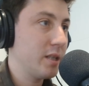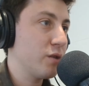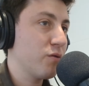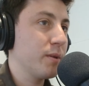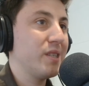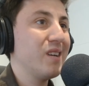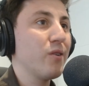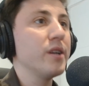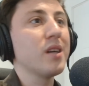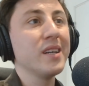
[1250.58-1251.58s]
is from a
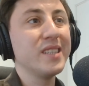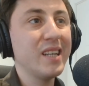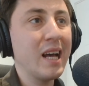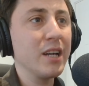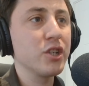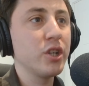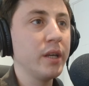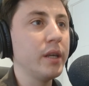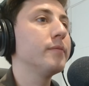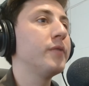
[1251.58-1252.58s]
series that I didn't
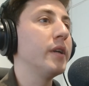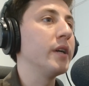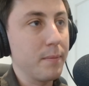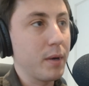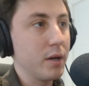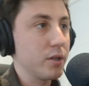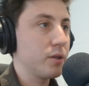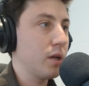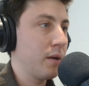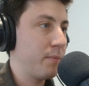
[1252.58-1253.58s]
actually finish, but
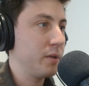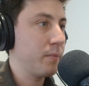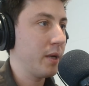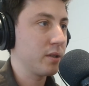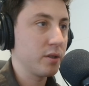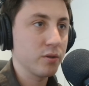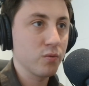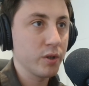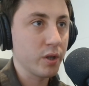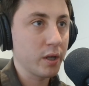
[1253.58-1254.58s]
I basically just
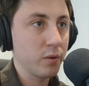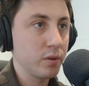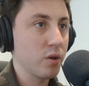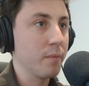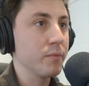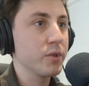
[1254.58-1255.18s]
recycled the drums.